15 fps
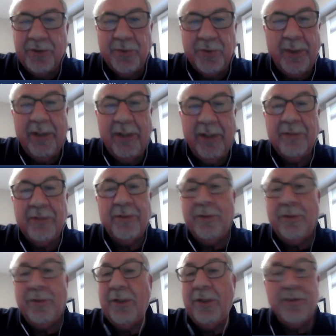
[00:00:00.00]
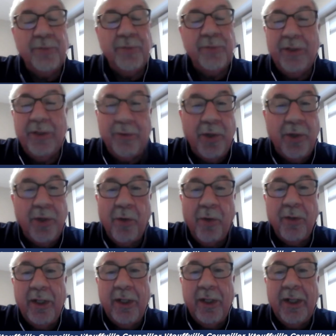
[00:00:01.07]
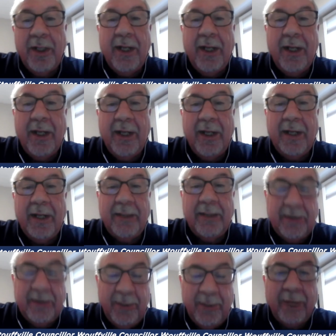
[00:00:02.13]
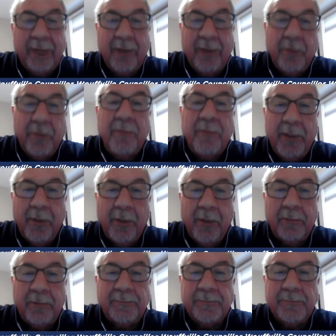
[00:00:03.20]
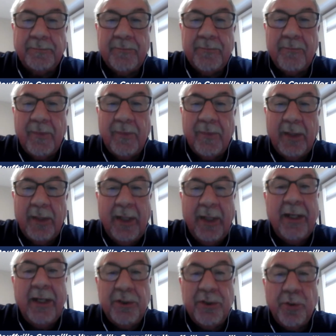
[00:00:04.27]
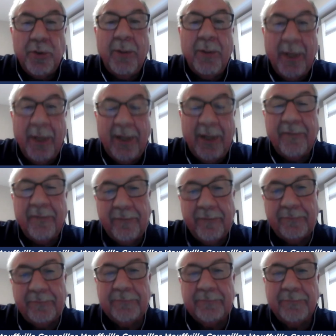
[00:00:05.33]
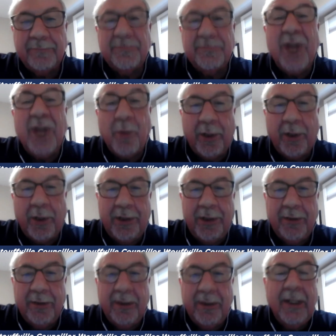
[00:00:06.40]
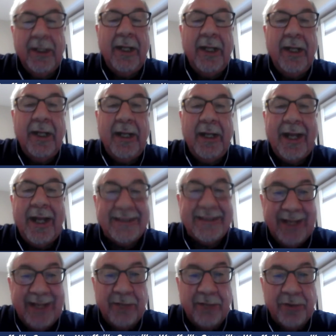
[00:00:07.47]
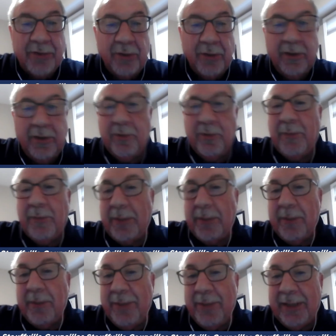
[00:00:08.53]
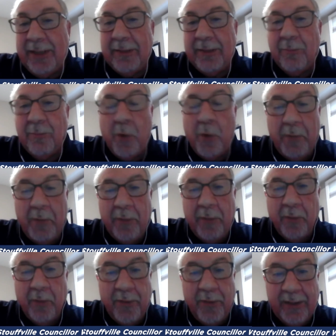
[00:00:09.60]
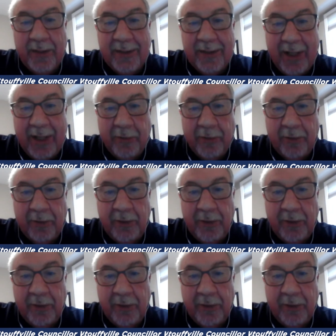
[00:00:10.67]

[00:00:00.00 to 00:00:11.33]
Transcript: 20 years, 30 years, we don't know. I'd like to be out there with people and enjoying my life, not working. As councillor, it would make me meet more people within the town,